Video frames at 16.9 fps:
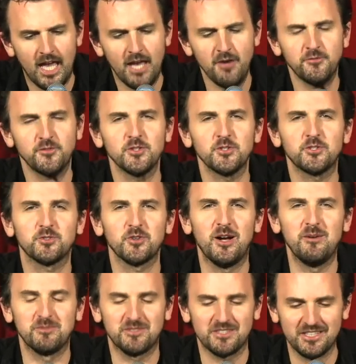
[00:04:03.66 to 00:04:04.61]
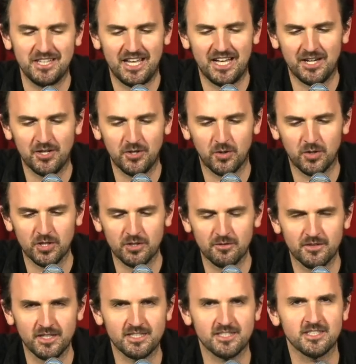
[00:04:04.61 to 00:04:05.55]
After Trump's Law and
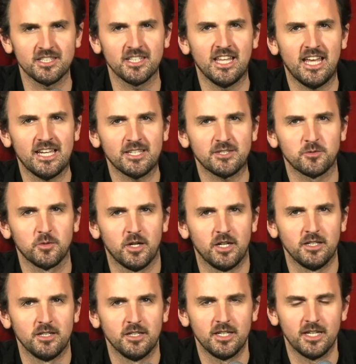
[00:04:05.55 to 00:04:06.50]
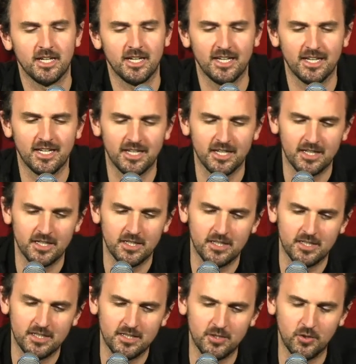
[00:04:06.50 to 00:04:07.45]
Order... This is the last one.
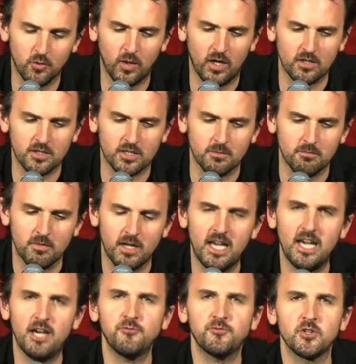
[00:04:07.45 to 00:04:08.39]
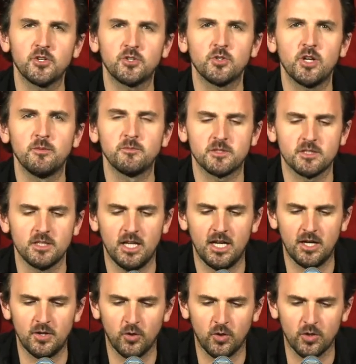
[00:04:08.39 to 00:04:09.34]
You're welcome. After Trump's
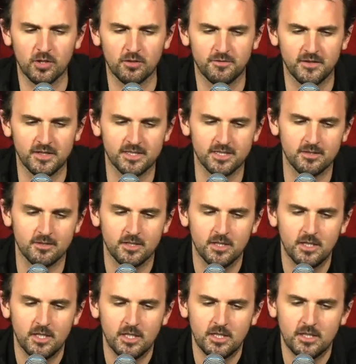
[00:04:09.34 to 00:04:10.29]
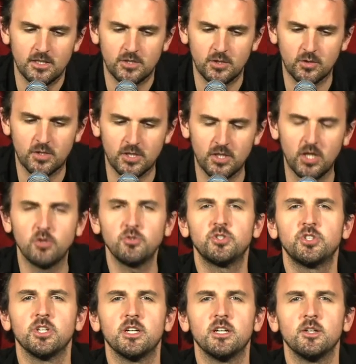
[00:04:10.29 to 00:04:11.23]
Law and Order visit to
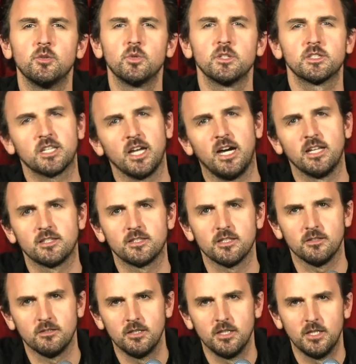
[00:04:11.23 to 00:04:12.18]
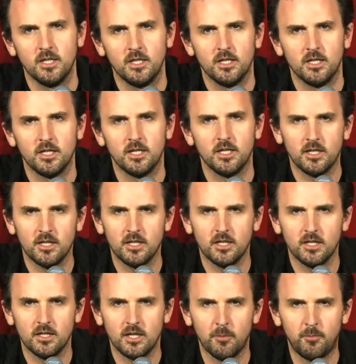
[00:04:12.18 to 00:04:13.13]
Kenosha, Wisconsin,
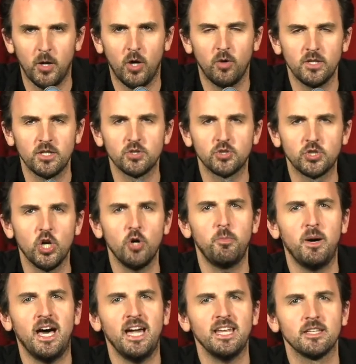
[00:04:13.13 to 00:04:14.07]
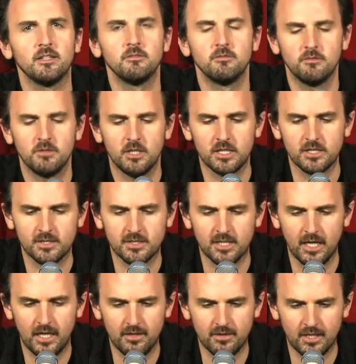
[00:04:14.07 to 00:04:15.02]
opponent Joe Biden has
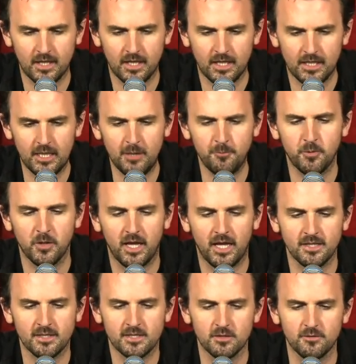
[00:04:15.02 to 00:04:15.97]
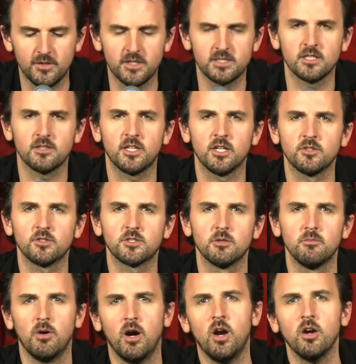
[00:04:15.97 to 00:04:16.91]
said that he plans to visit there
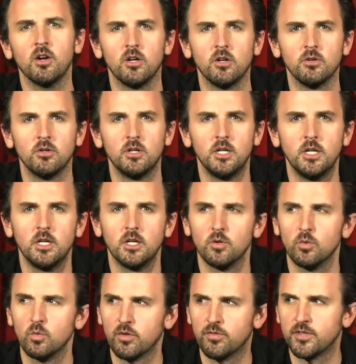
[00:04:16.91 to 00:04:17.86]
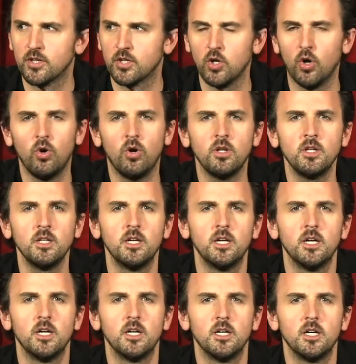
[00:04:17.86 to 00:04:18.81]
tomorrow with the
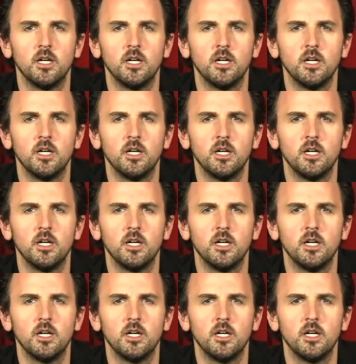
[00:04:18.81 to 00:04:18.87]
goal